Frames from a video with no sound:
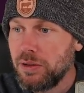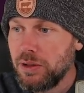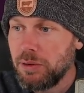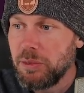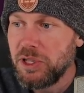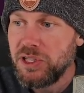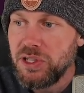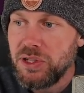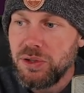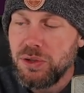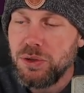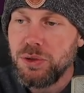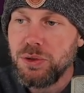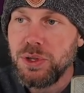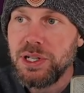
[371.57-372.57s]
Let me
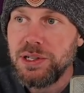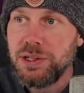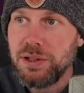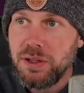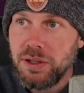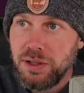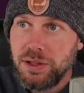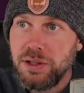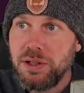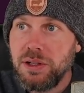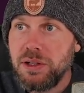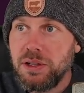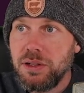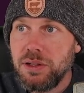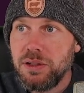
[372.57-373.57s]
do
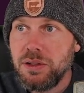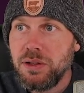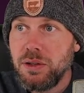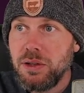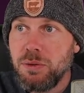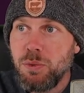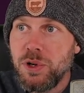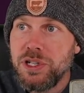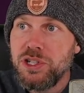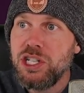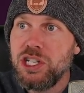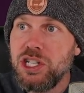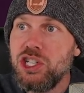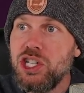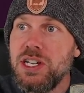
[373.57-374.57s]

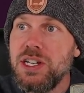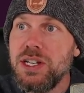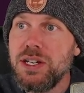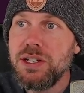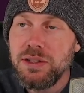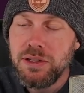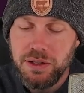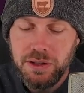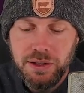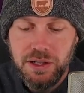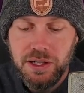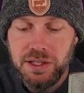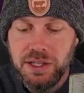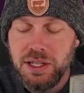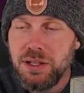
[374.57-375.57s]
1GG,
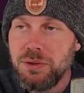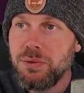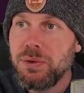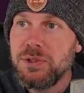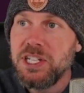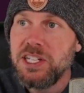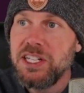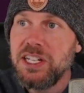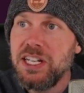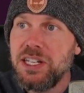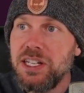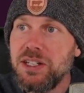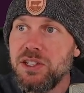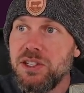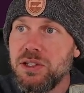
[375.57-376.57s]
and then
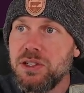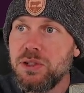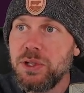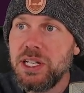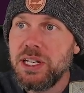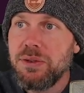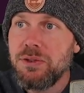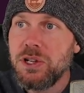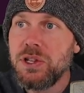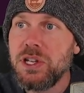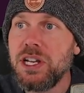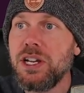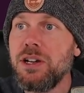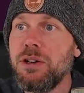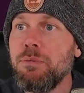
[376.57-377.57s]
50DD to delete
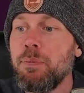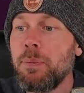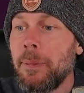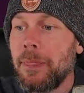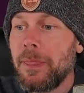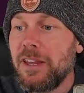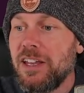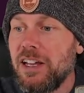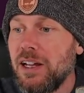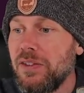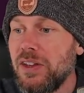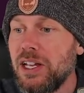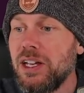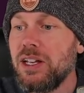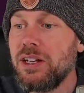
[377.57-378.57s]
everything. And
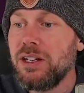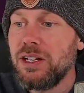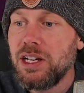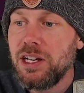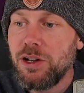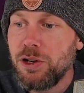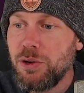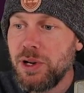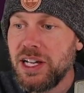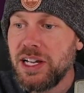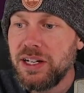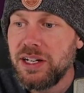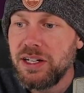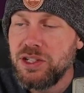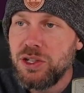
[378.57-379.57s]
then I'll go
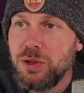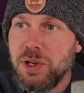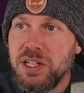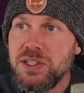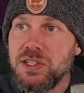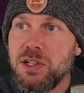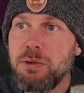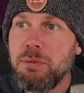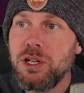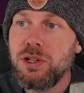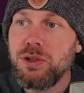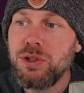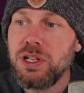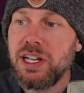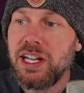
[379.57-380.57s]
ahead and do insert
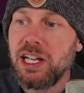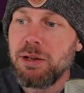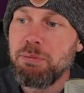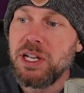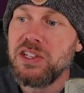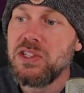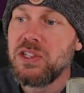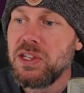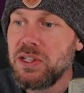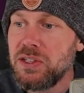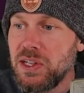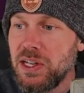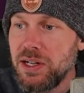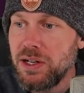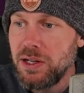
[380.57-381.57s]
mode and paste this in.